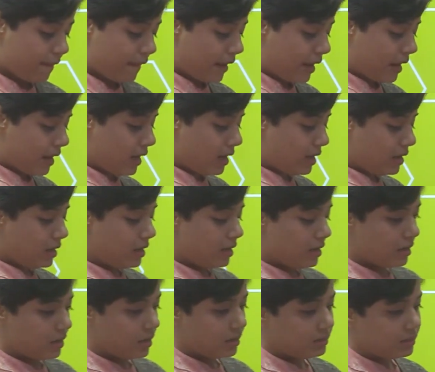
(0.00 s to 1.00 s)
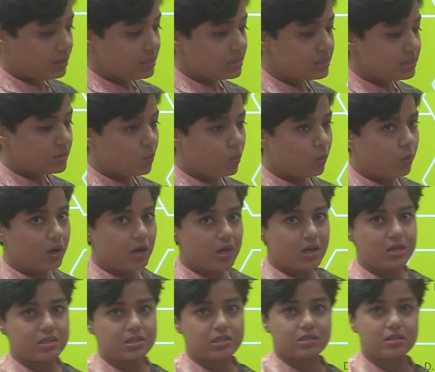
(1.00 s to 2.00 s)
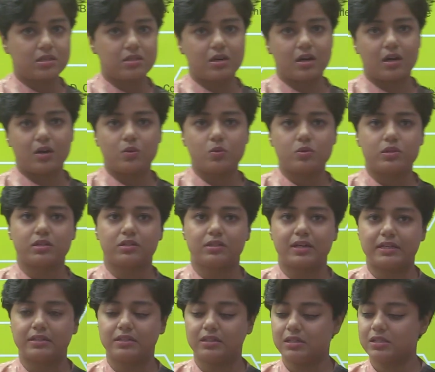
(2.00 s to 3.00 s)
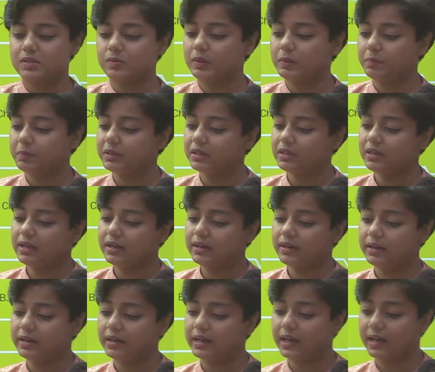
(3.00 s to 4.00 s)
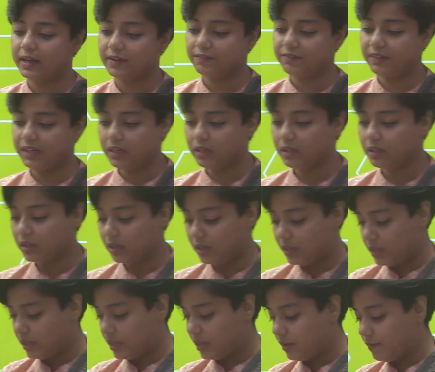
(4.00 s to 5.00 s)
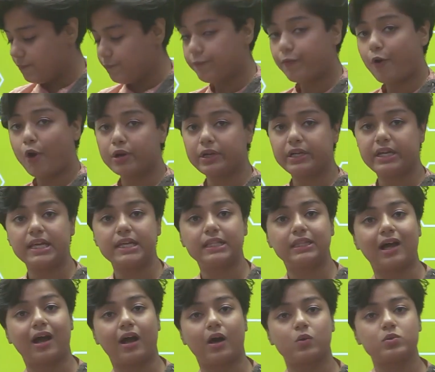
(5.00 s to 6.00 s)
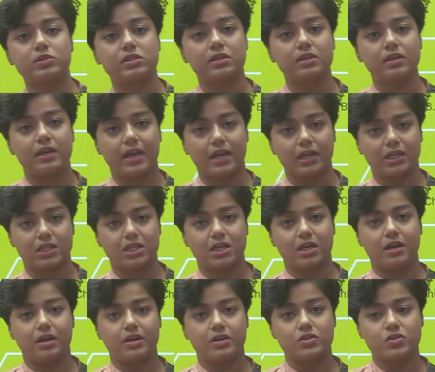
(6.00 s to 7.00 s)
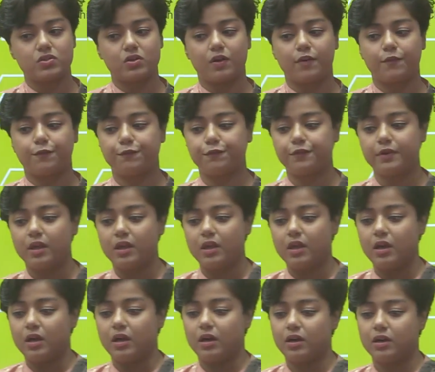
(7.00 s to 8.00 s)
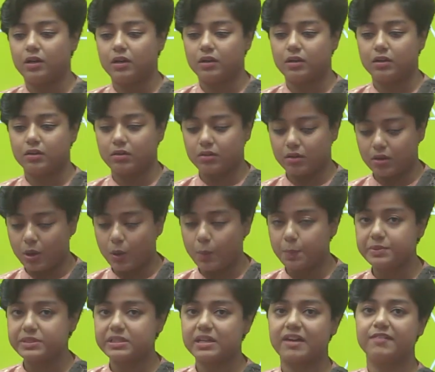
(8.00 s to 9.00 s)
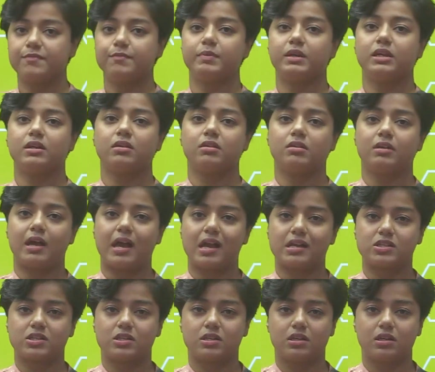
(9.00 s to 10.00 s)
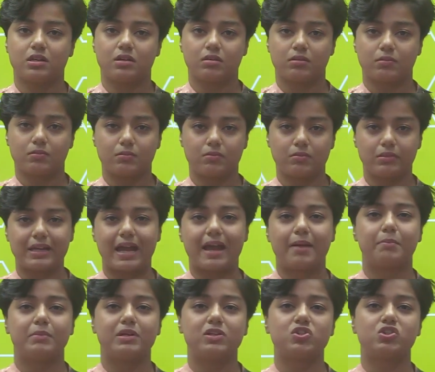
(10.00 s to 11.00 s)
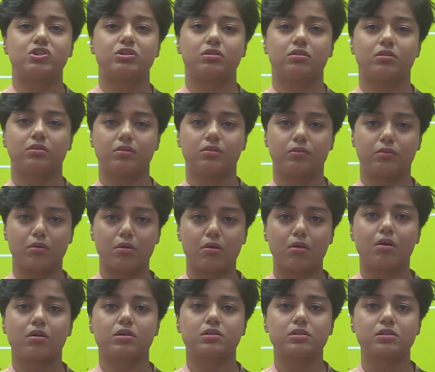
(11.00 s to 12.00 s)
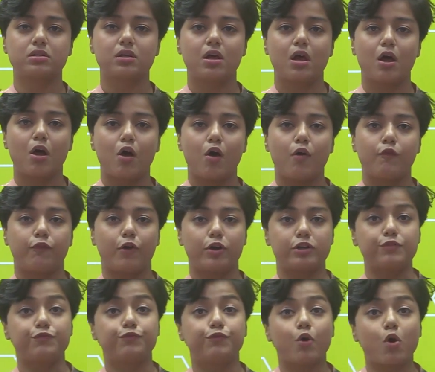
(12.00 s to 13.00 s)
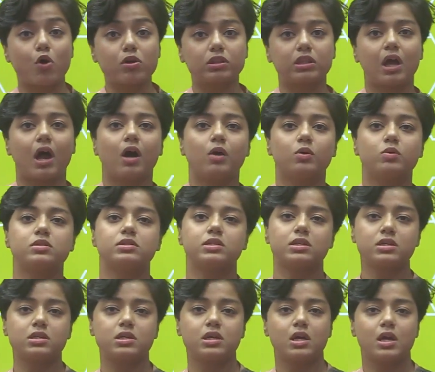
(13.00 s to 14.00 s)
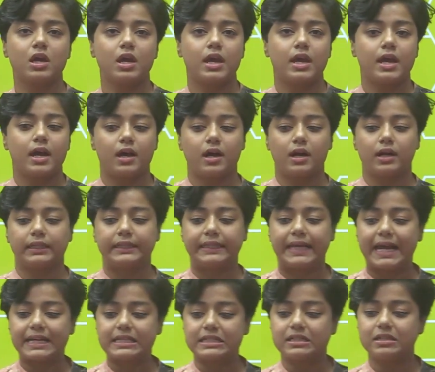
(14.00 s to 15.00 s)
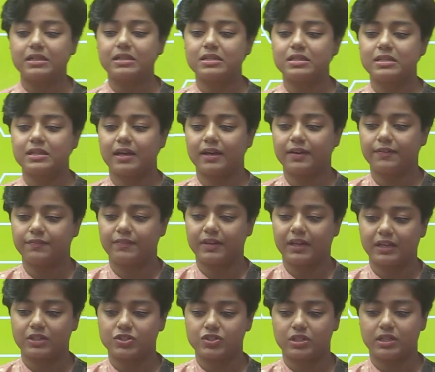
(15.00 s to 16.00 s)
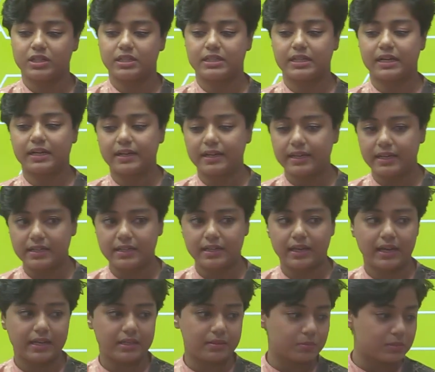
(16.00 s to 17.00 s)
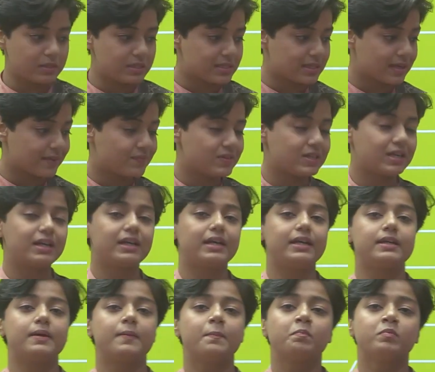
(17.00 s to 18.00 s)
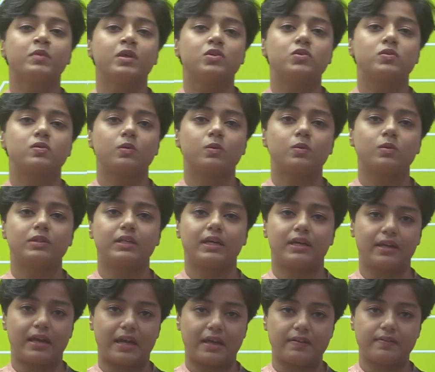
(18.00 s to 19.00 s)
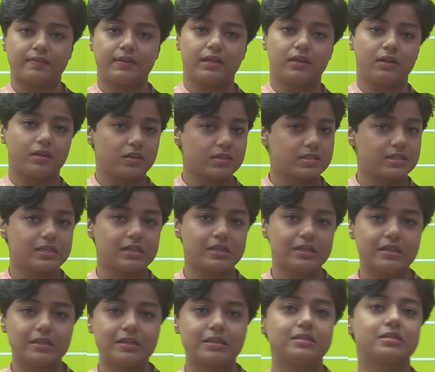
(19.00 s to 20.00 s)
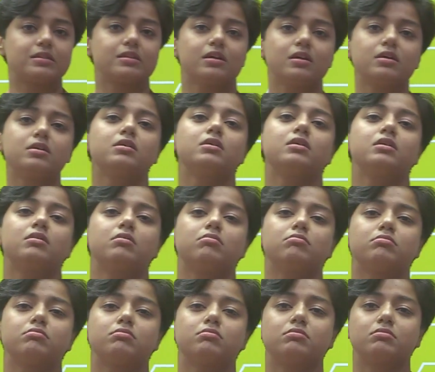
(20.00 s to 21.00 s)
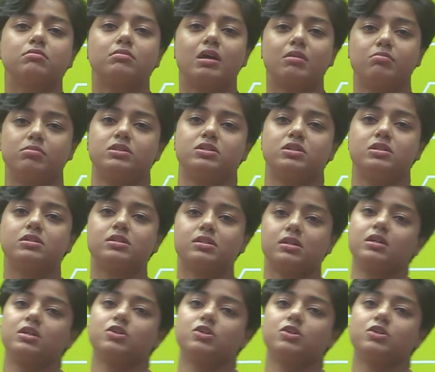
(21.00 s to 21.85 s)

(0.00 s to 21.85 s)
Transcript: and this is the worst drought that these people are having. 40,000 hectares of crops have been actually damaged, loss. 44,000 cattle have actually died, animals have died. So they are having a serious emergency